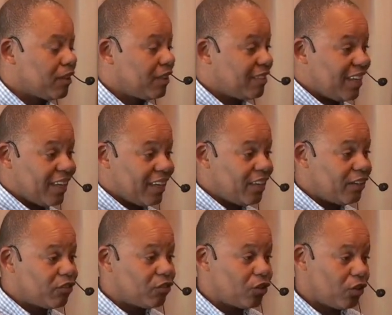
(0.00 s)
The thing
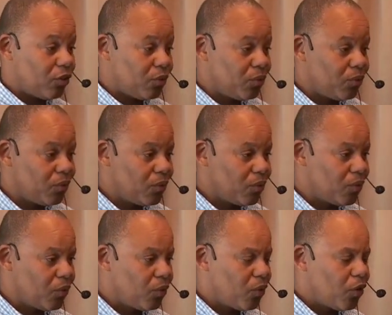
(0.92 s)
is, though,
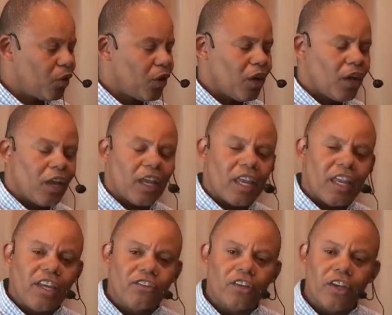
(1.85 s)

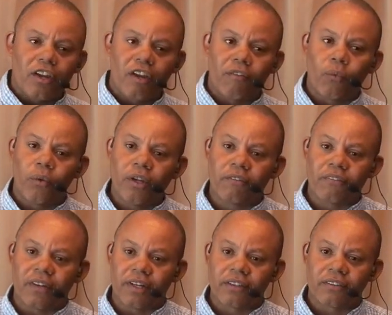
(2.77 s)
each and every one
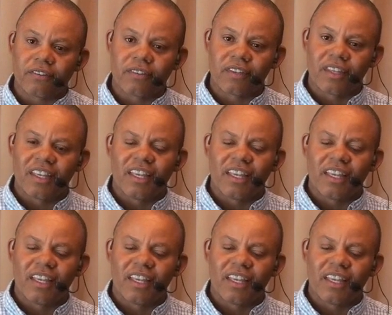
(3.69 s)
of us